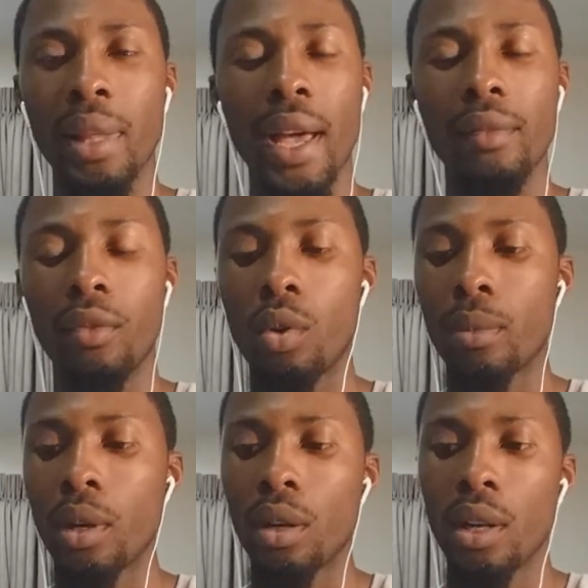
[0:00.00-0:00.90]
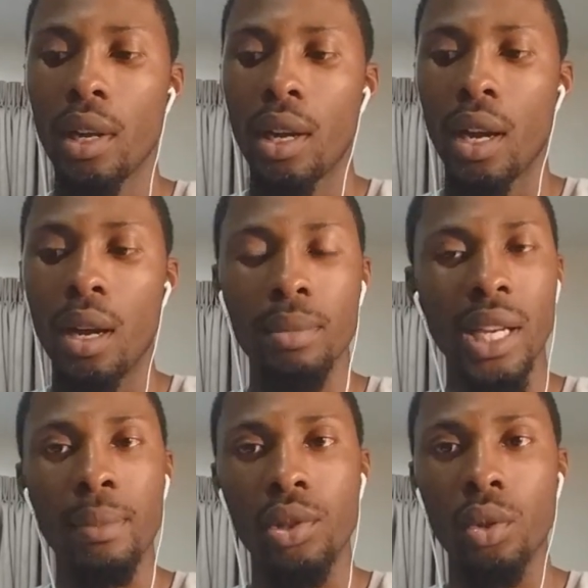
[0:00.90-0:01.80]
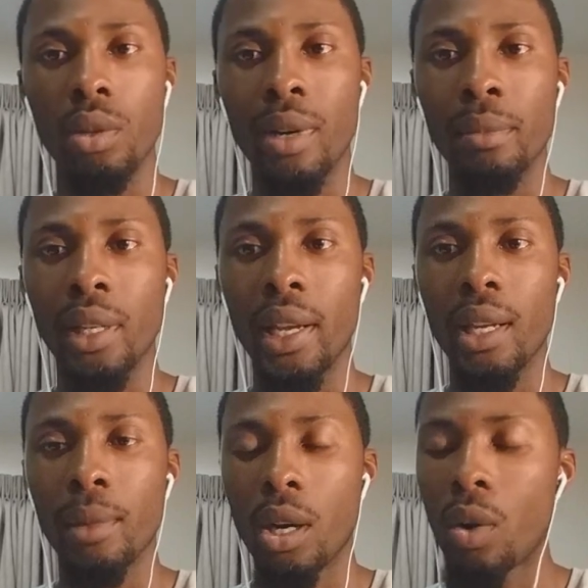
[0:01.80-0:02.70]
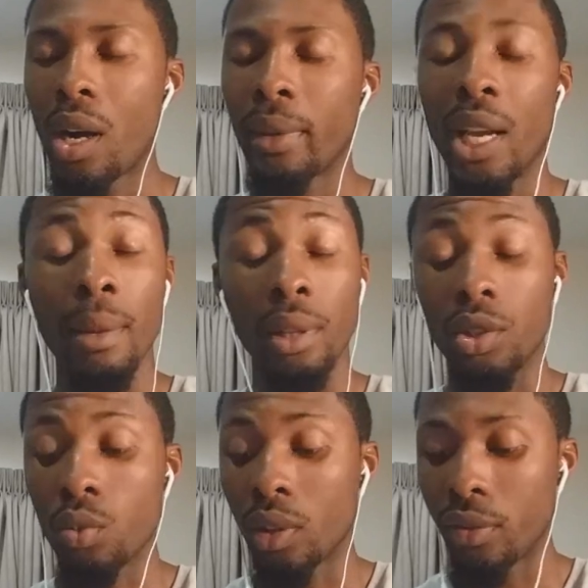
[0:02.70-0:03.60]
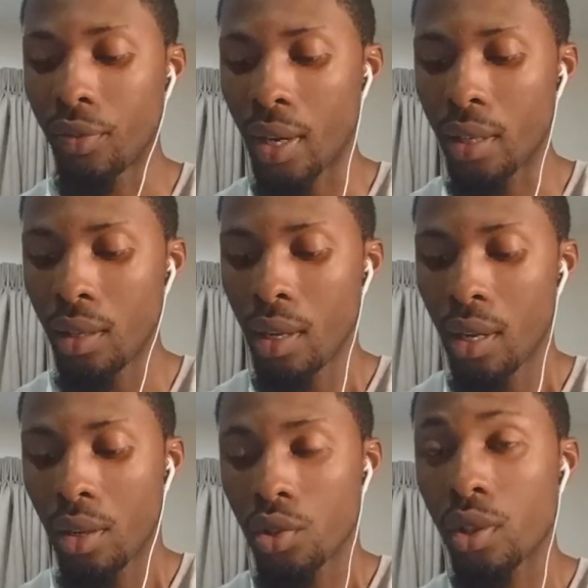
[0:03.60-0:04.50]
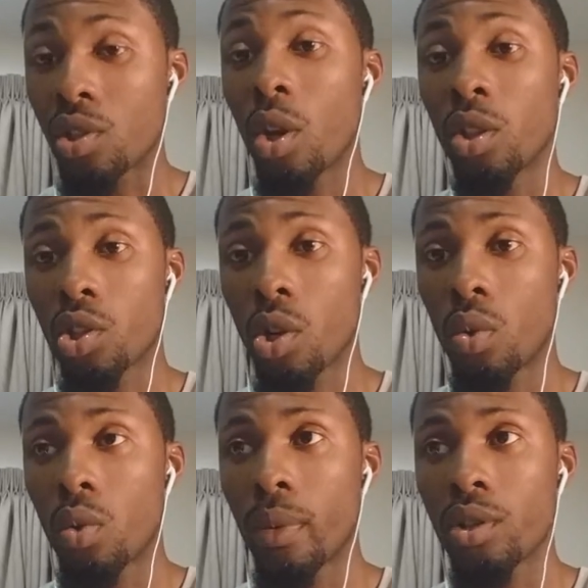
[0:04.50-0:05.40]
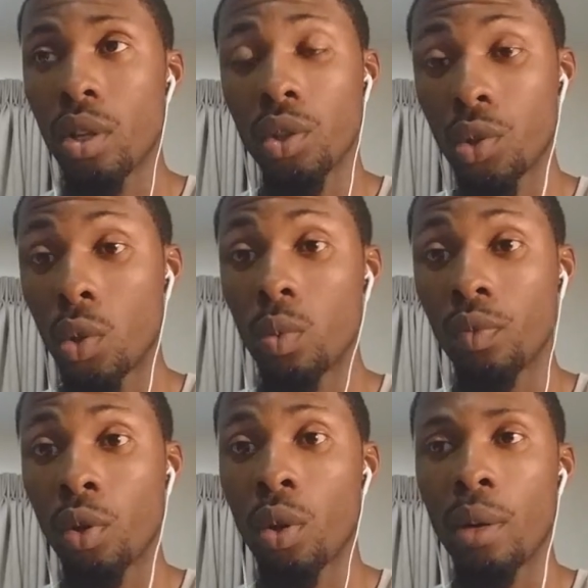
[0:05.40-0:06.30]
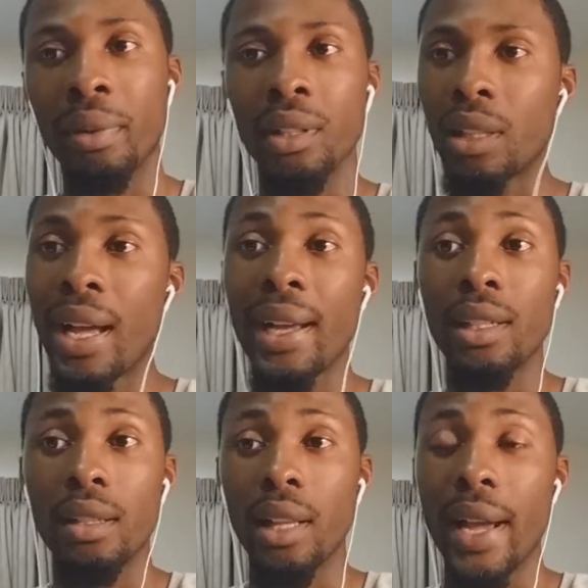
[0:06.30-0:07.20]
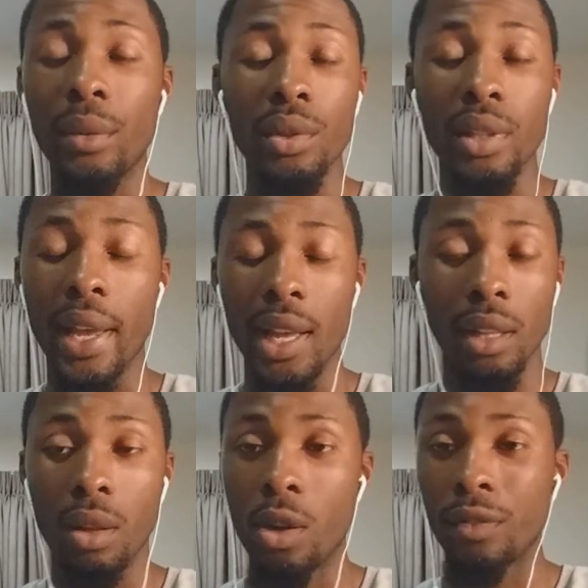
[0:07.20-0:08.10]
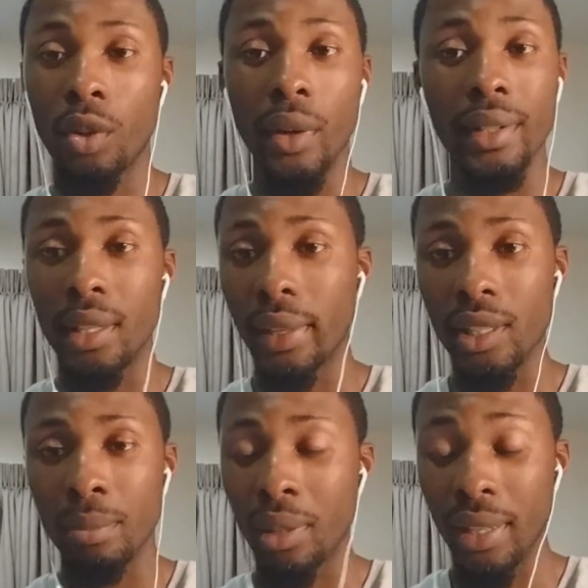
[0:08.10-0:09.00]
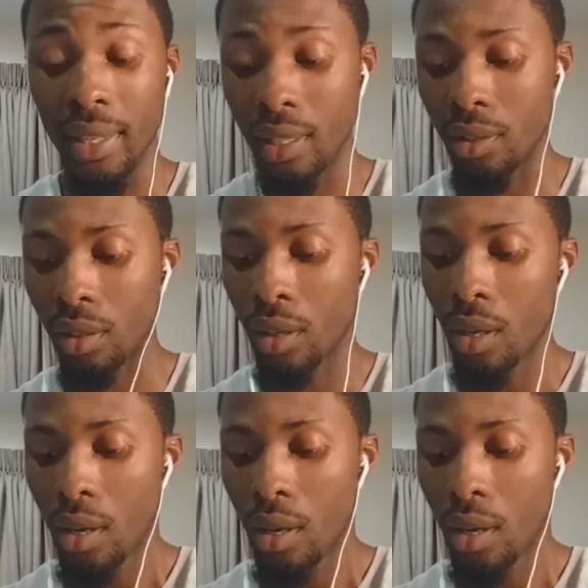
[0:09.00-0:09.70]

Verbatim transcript: platformer type shoot 'em up game, co-op game. It looks really fun. It's on the showroom. It's on the showroom floor, but the line was hella long for it. Didn't get to play it either.